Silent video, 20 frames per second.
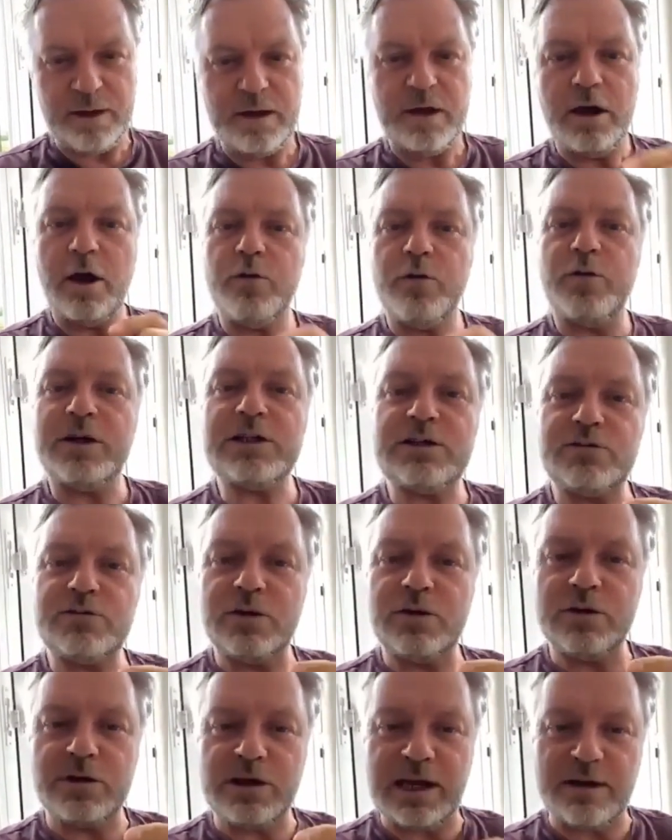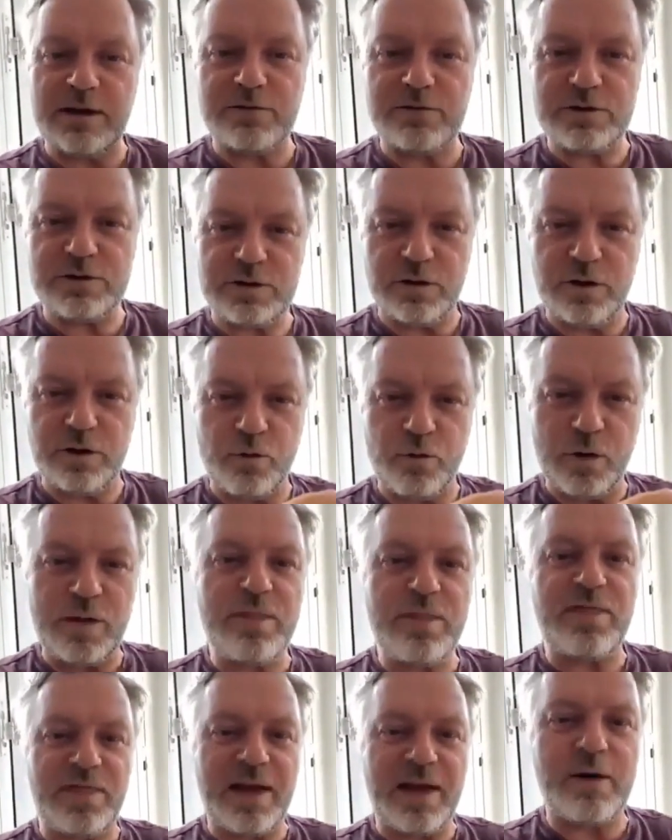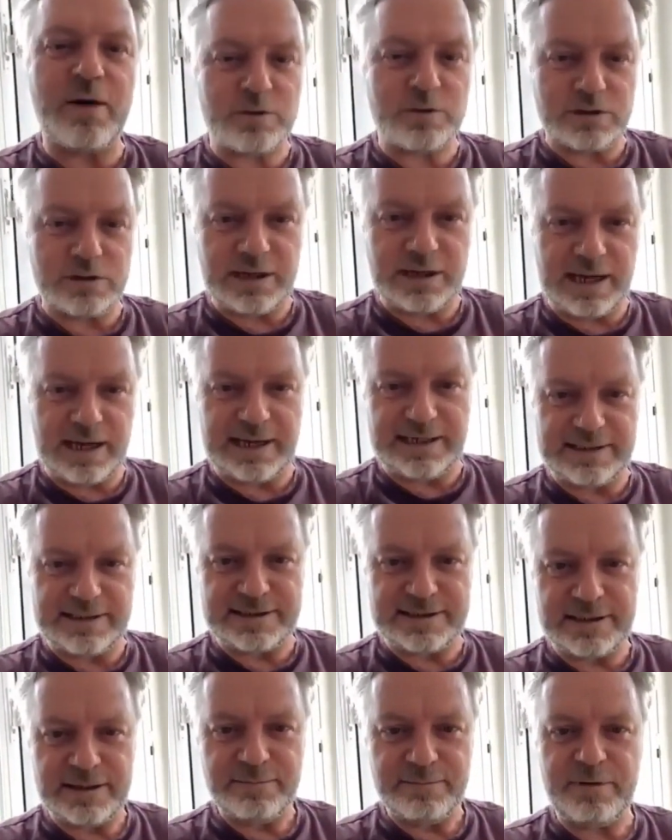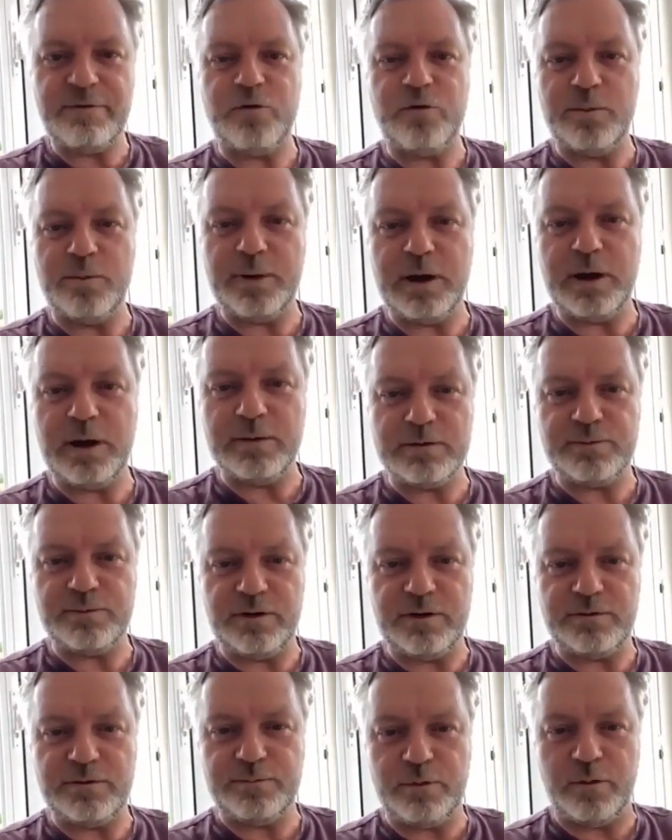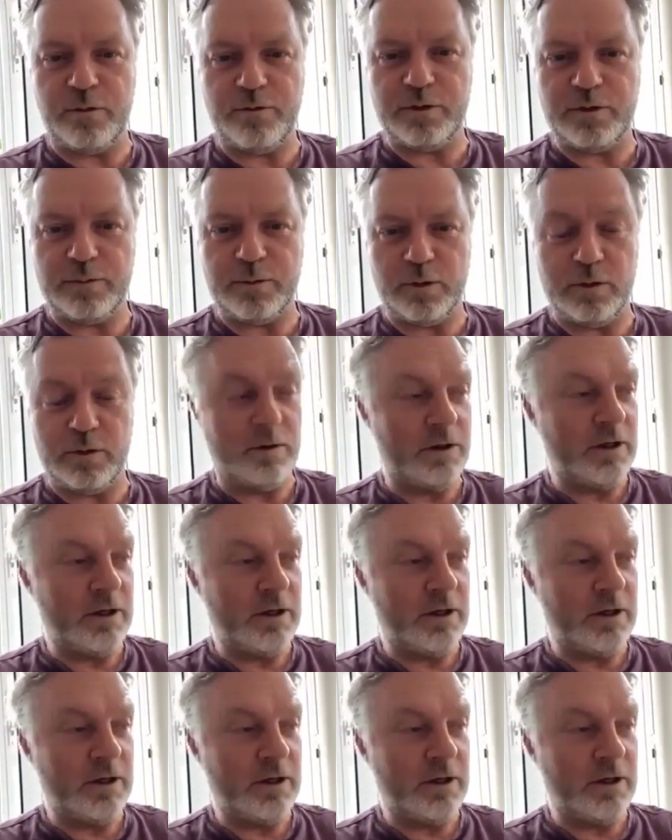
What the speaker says: a restaurant counts on 1,000 days before it becomes profitable.